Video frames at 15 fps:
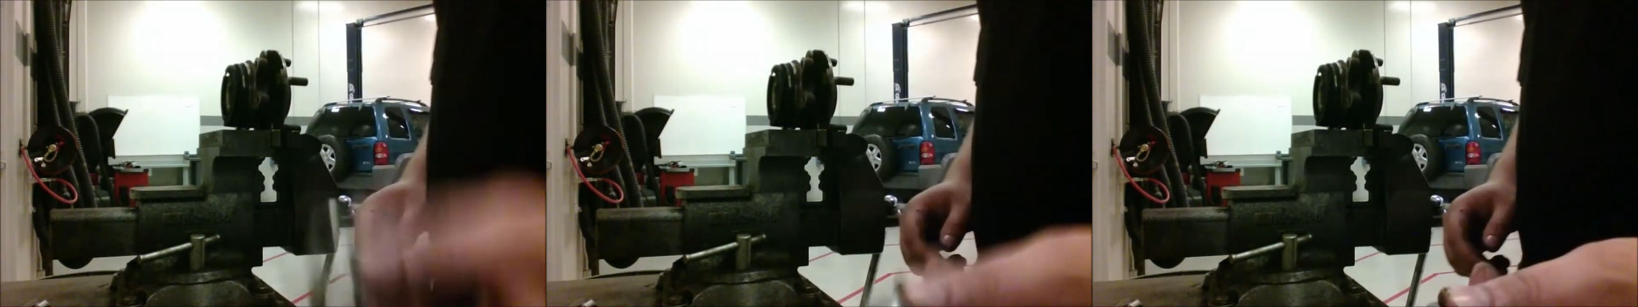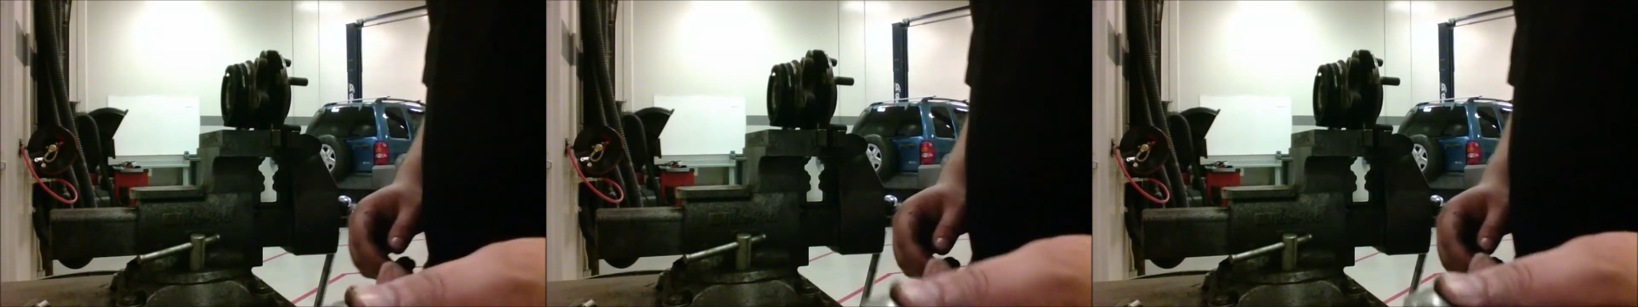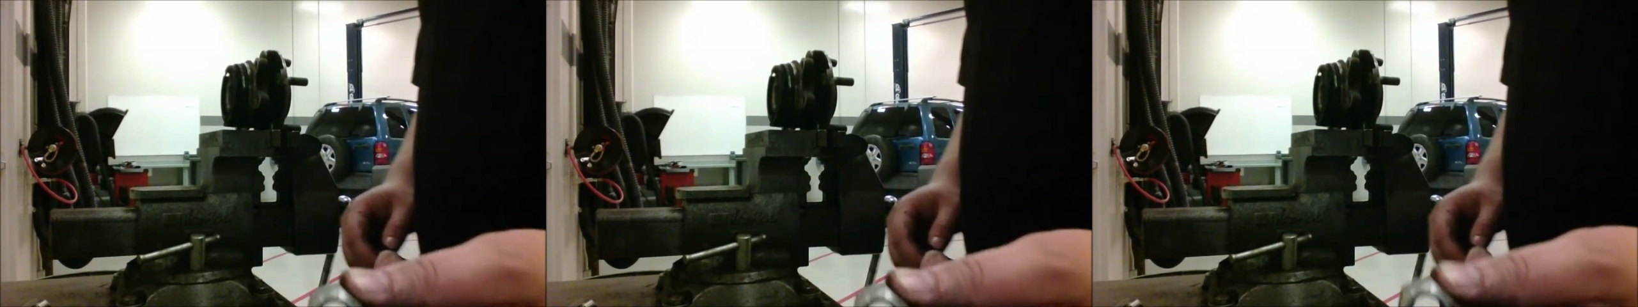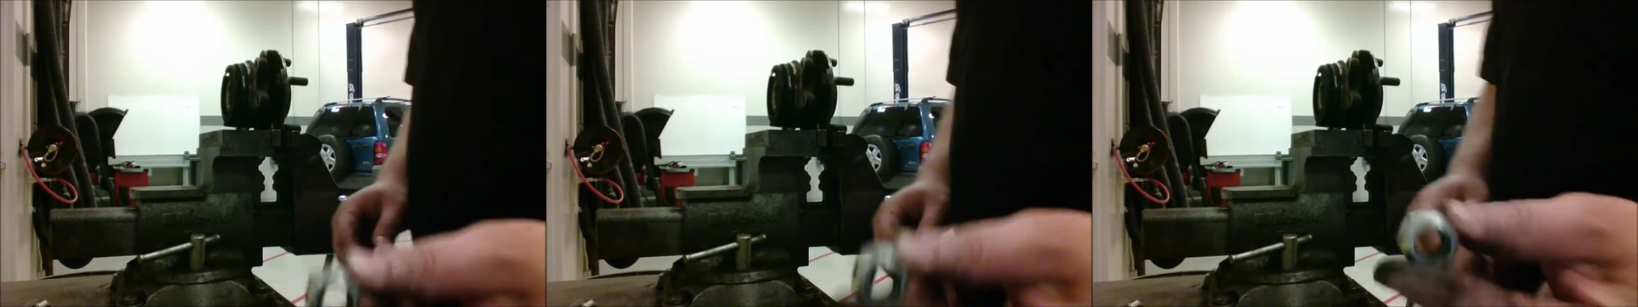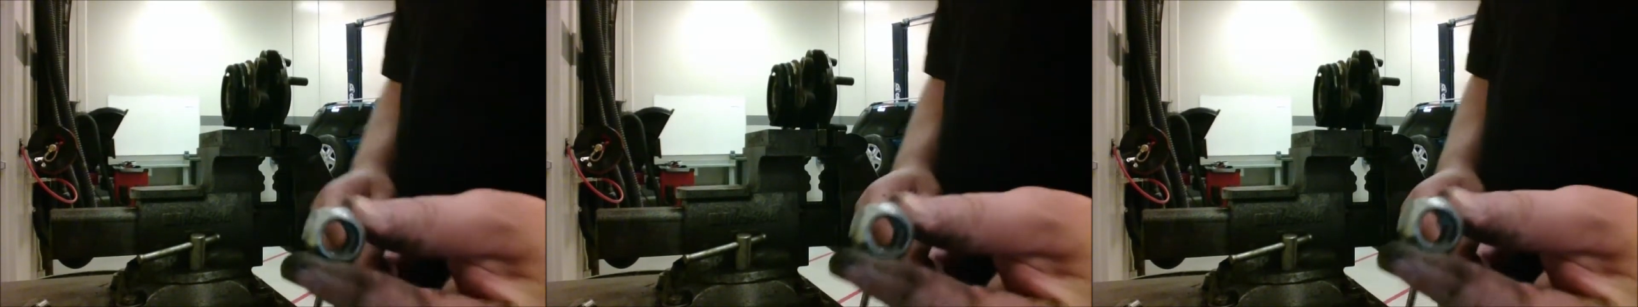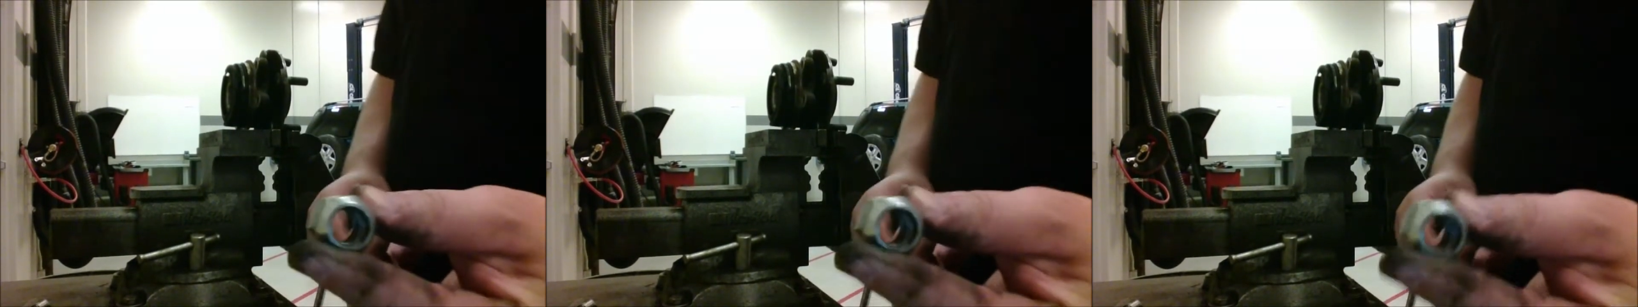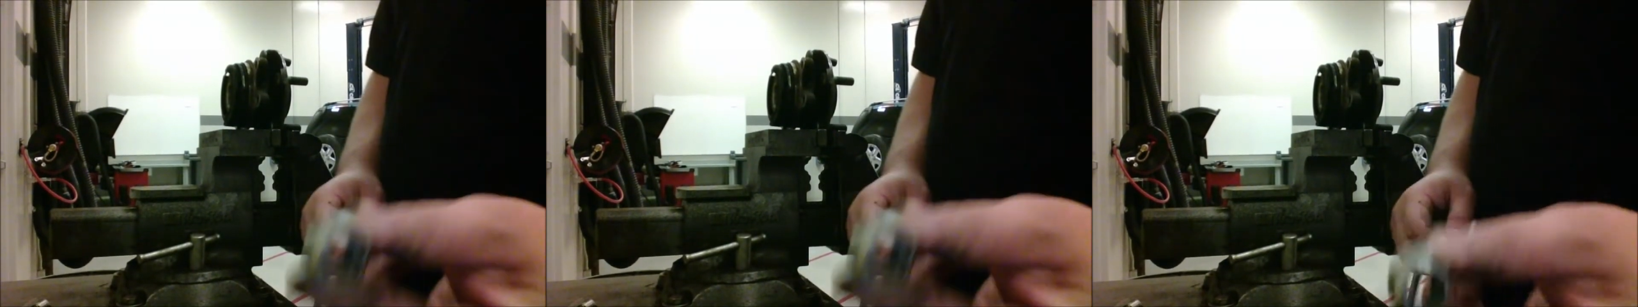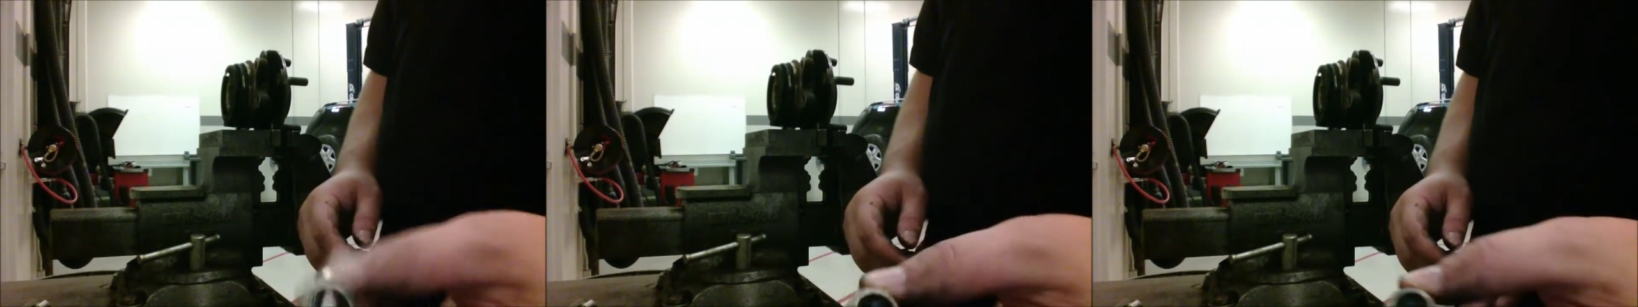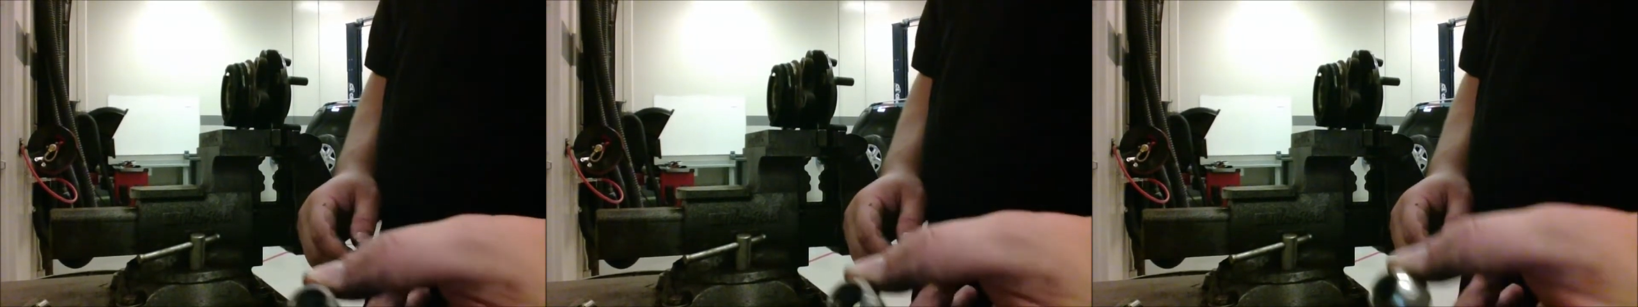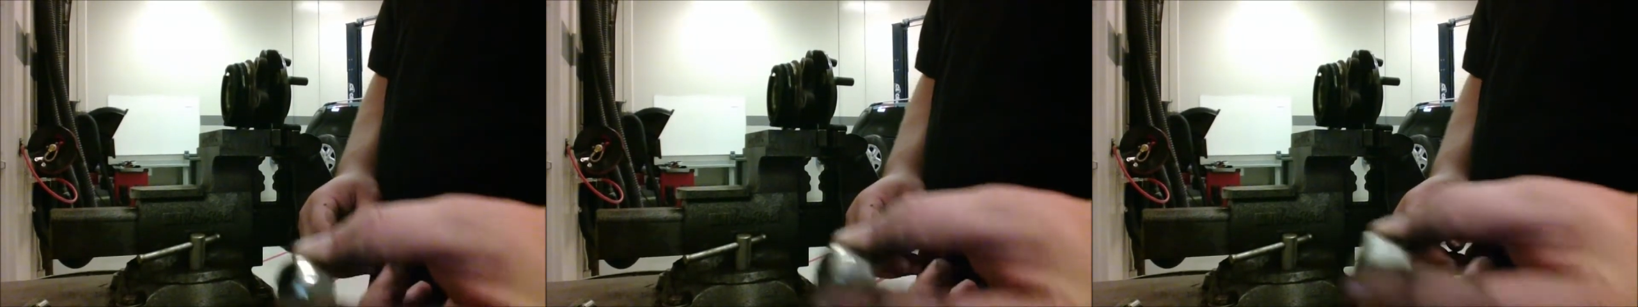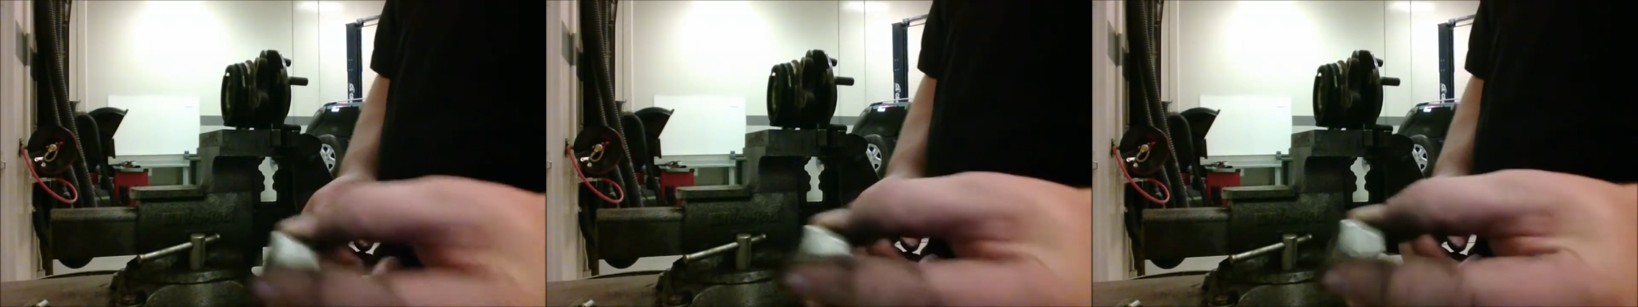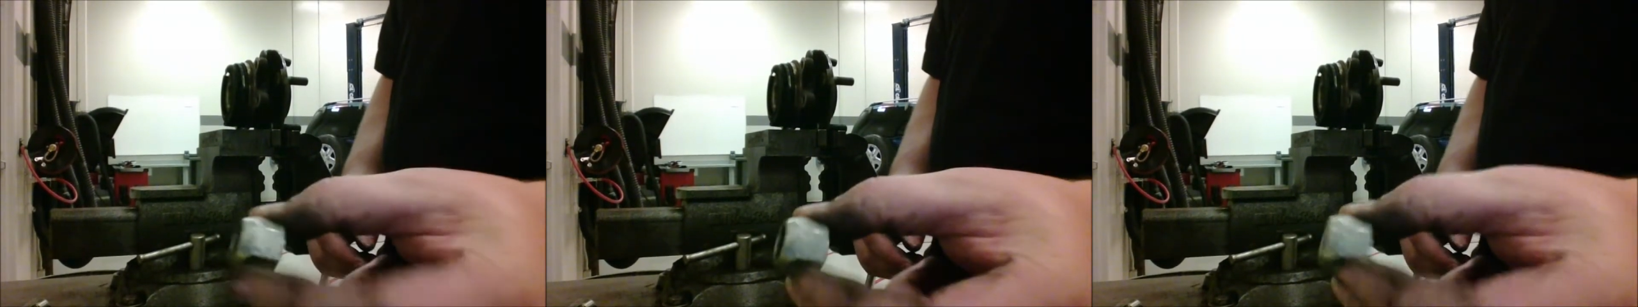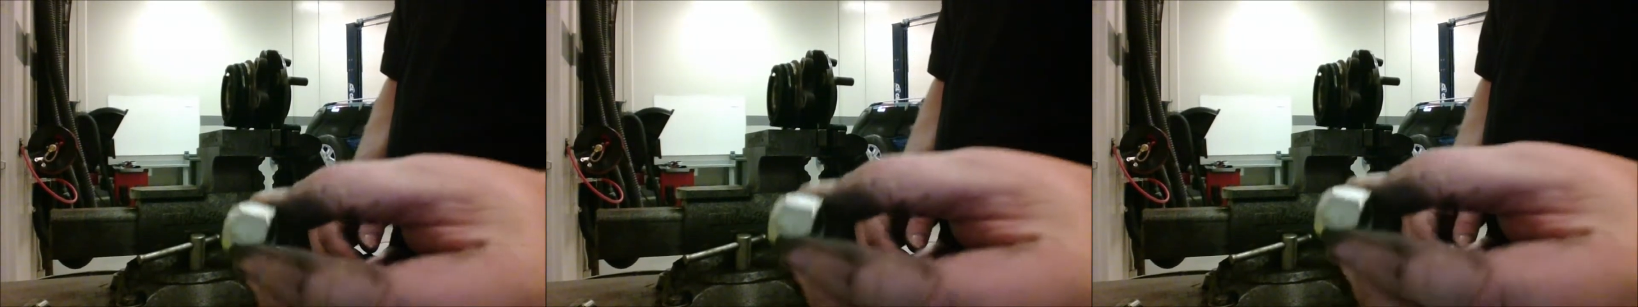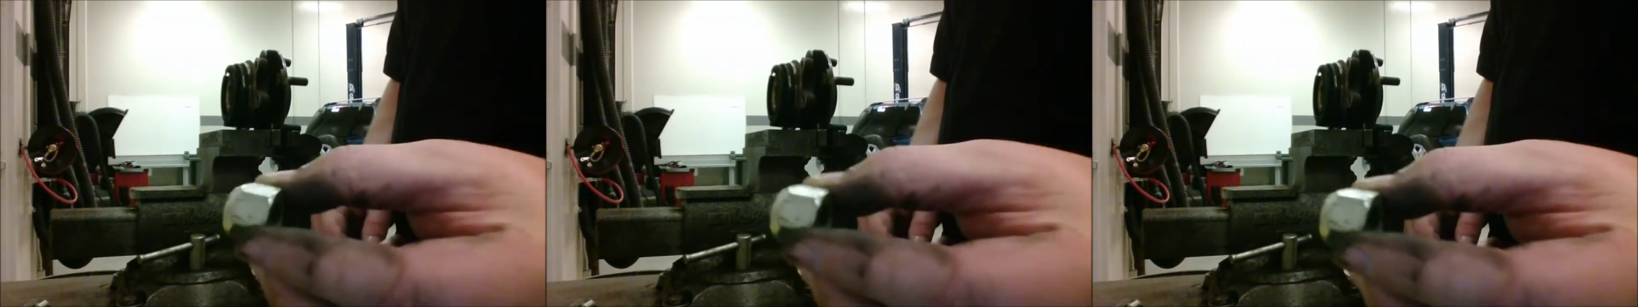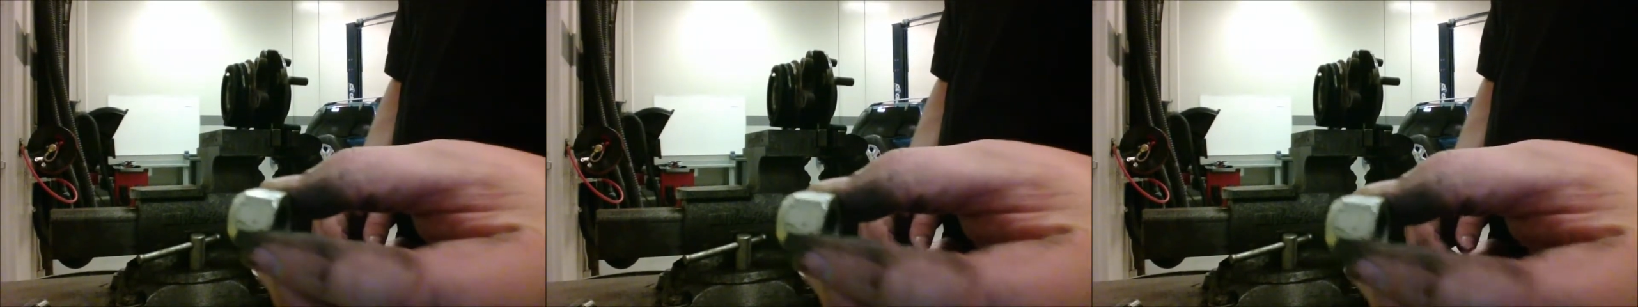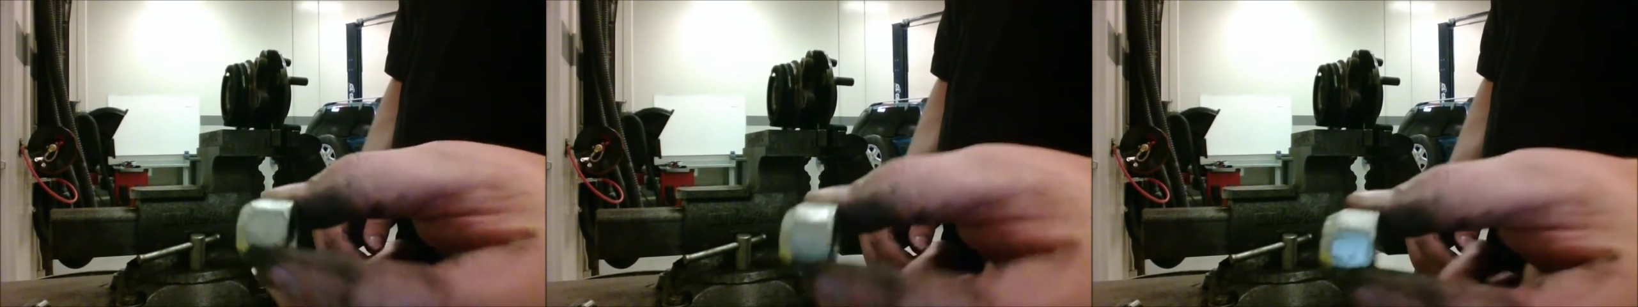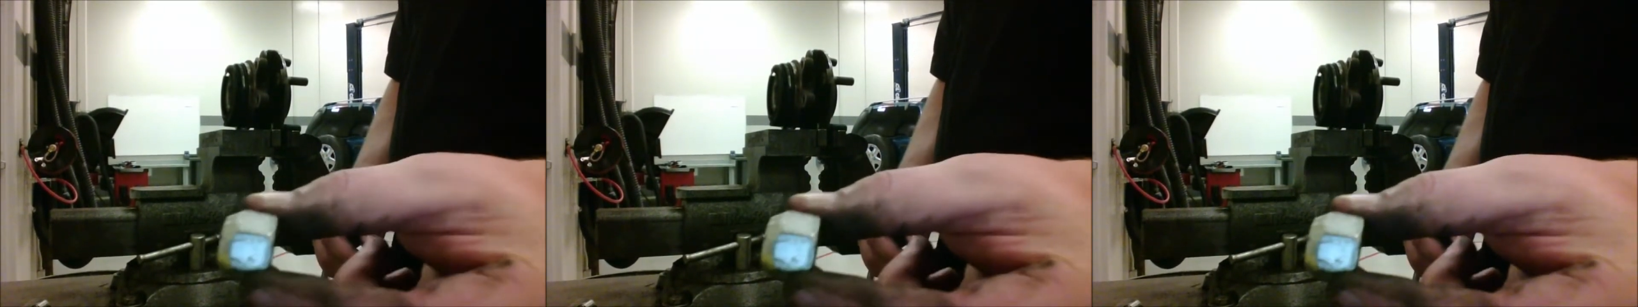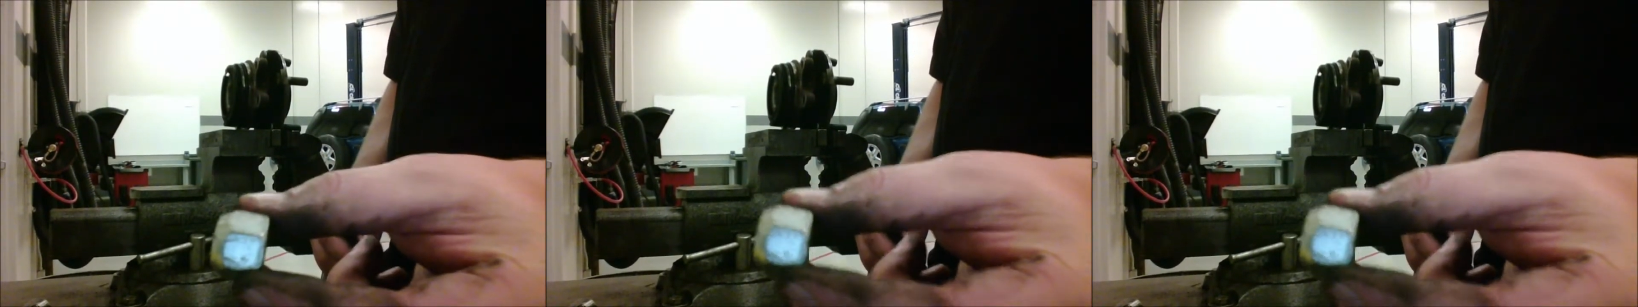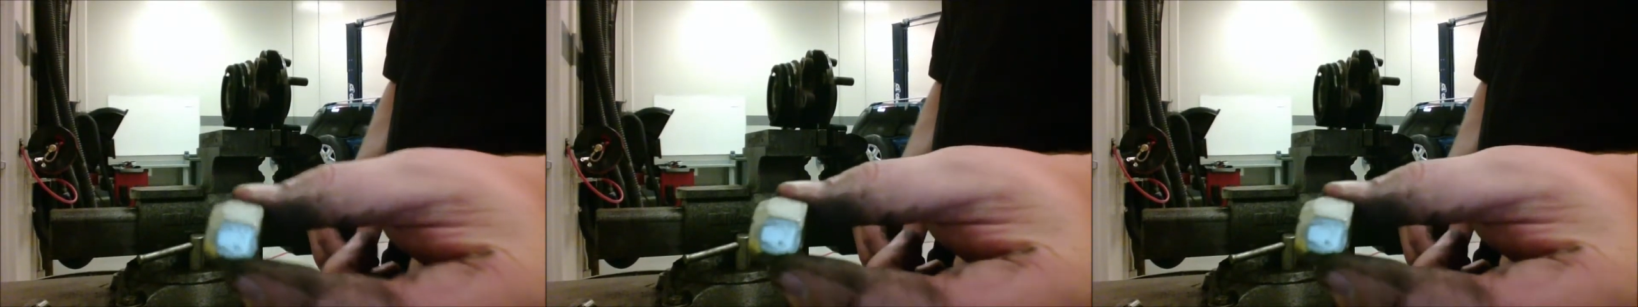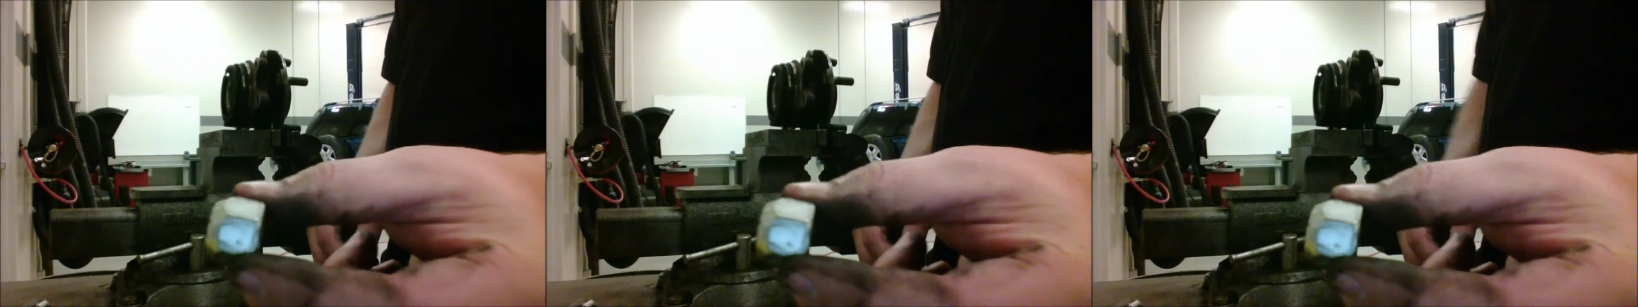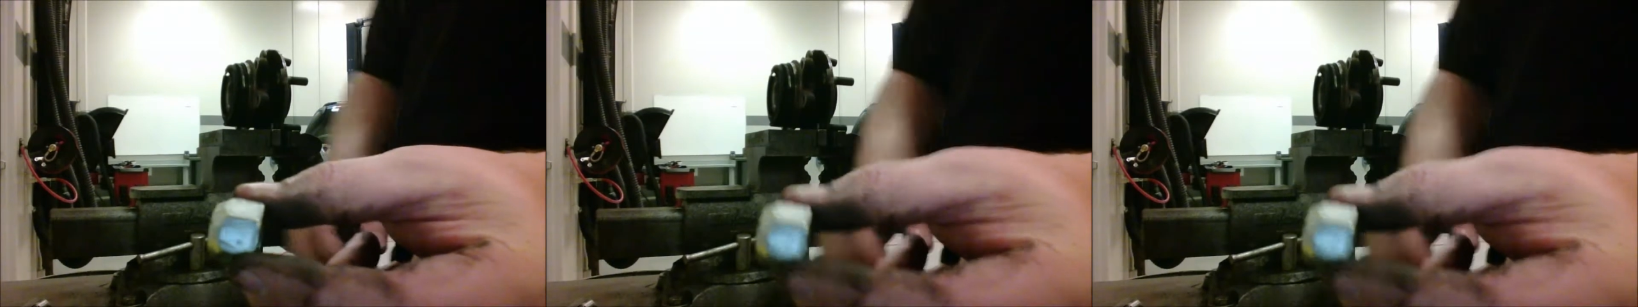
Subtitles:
Nobody's mouth can be seen.